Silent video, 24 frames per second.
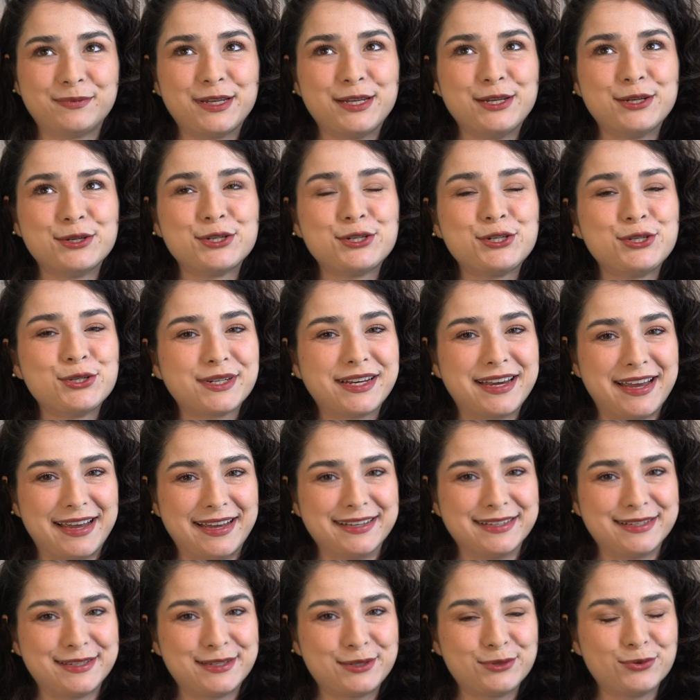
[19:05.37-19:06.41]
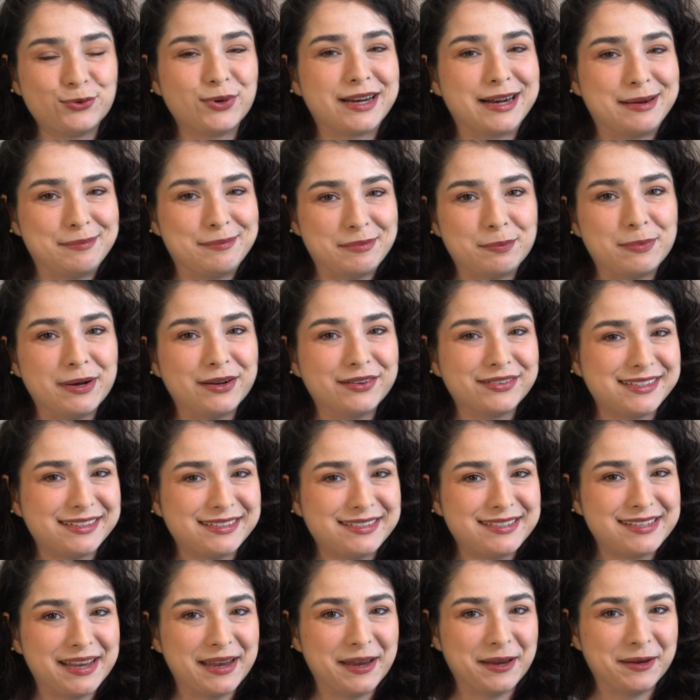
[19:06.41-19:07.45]
you should guess what I'm about to
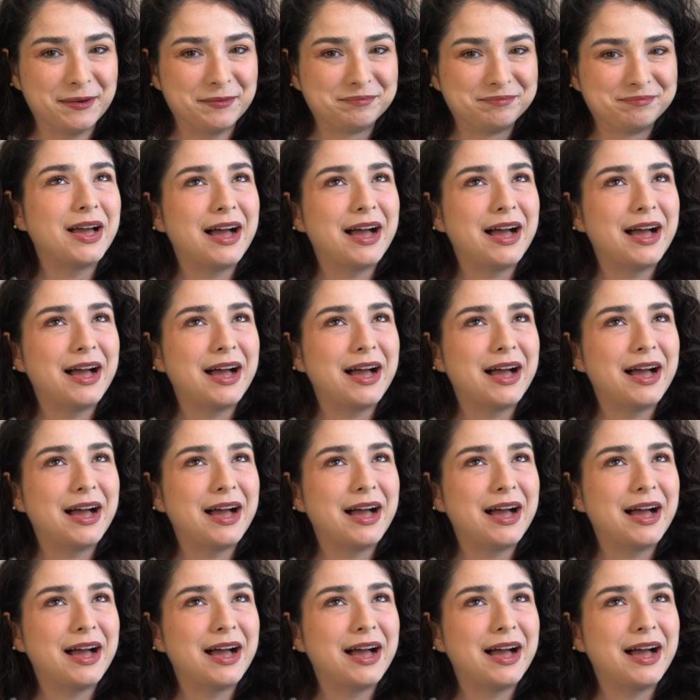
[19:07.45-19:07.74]
say.